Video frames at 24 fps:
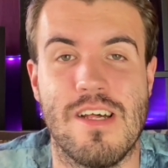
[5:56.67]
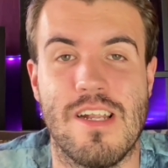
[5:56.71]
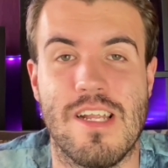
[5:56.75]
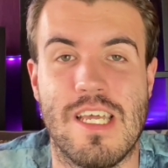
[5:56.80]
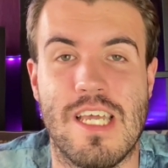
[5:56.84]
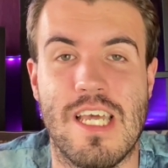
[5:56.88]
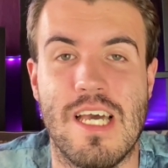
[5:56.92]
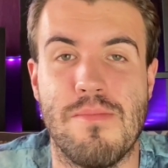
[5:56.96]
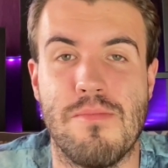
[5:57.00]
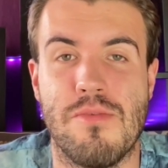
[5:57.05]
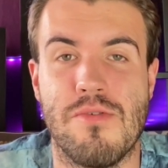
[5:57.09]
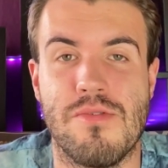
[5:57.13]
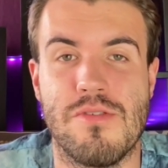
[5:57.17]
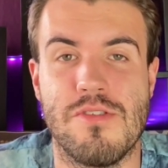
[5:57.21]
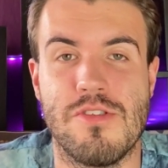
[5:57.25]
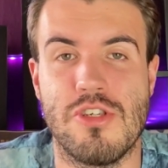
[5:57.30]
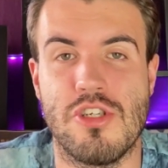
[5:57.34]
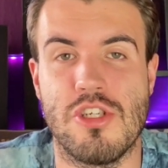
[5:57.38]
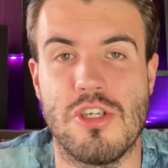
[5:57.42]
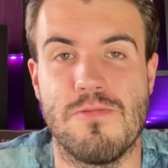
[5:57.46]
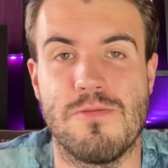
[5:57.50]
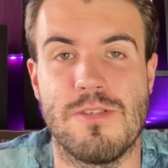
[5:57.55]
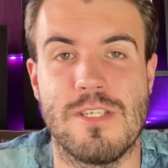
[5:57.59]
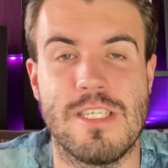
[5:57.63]
It can be one of those
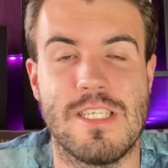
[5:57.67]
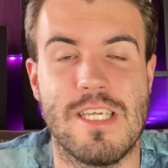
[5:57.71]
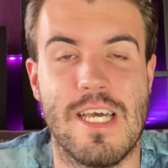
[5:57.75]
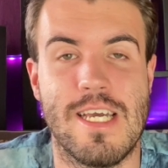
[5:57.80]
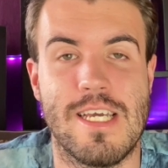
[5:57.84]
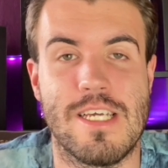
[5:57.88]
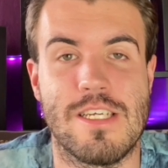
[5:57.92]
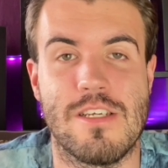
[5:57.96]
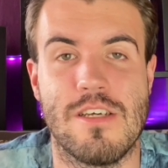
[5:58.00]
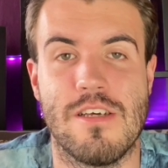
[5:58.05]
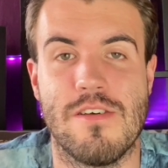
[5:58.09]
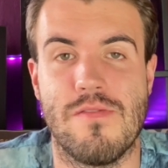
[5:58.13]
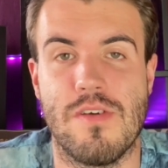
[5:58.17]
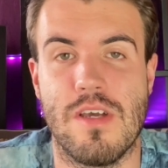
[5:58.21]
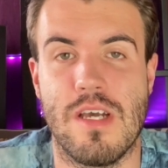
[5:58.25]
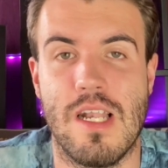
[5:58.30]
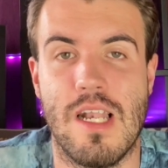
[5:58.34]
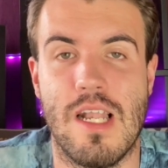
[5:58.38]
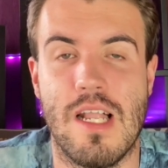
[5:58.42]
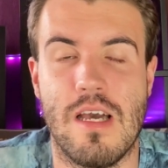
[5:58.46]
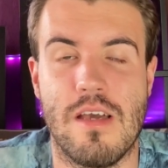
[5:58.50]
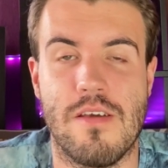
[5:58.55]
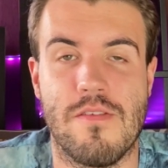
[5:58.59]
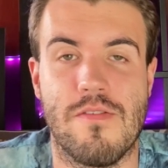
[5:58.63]
jobs that takes over your
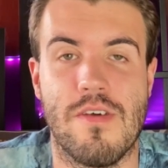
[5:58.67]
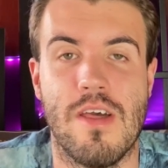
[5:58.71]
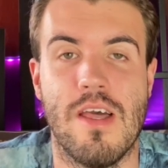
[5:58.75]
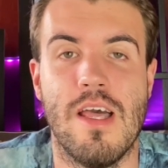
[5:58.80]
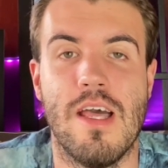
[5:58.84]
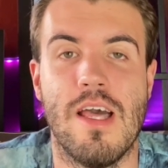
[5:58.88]
life.